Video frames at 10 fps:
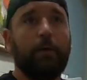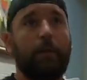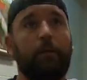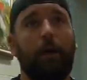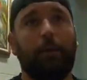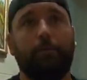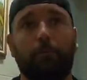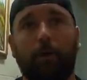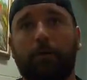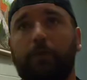The
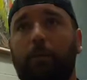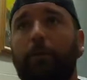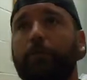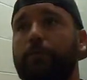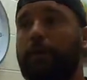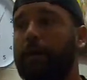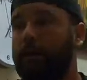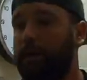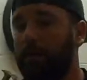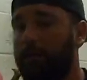work's almost done
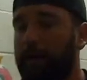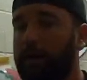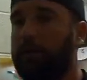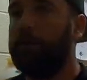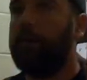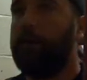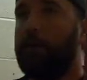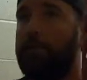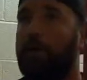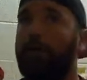in here now.
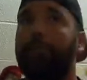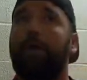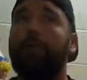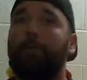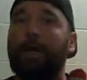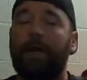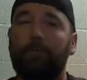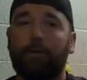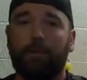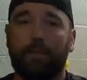The only thing we got
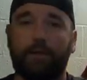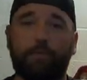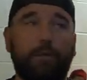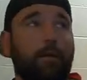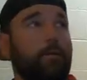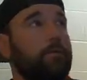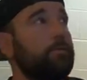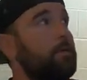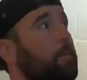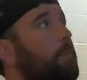really left to do is
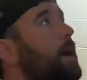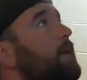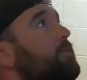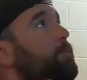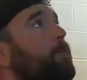we're gonna buy some